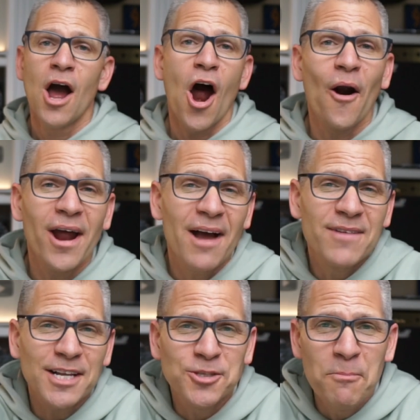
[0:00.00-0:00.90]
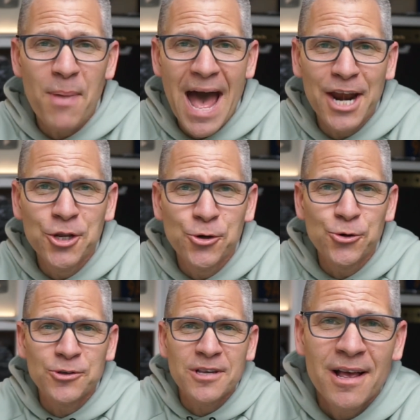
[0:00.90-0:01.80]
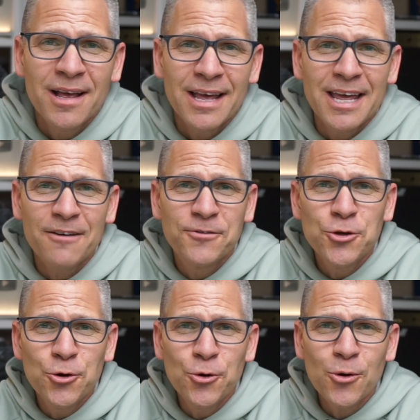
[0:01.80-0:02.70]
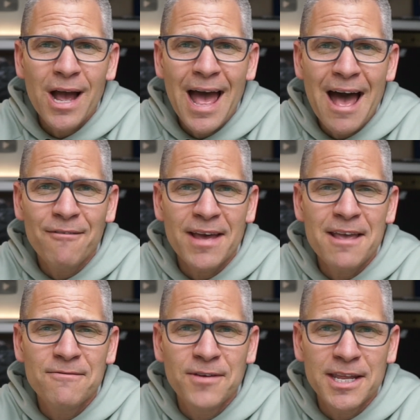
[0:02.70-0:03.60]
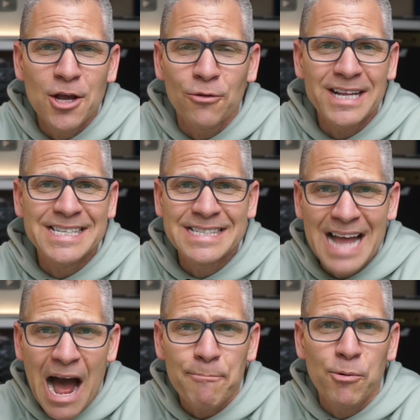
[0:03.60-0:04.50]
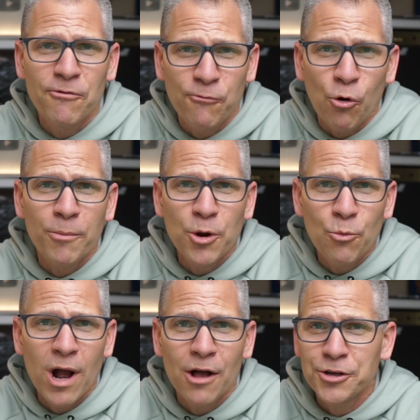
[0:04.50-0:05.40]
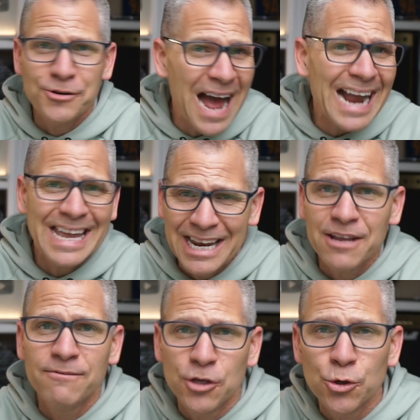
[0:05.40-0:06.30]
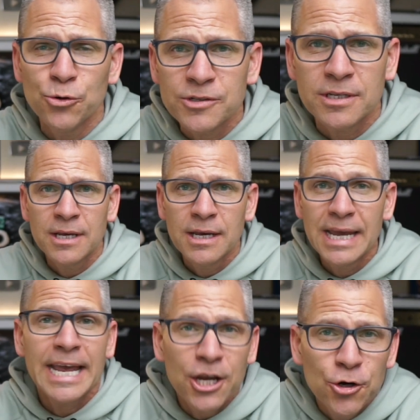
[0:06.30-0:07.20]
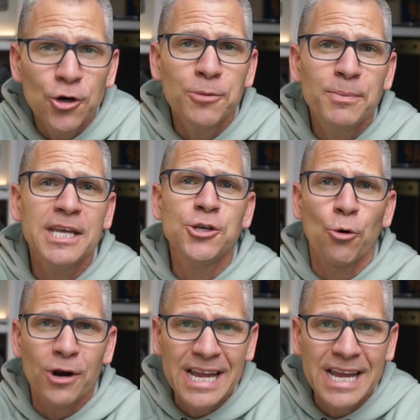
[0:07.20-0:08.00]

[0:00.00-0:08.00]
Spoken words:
All right, I've got some bad news. If you have a video that's not performing well, you're not getting views, it could be your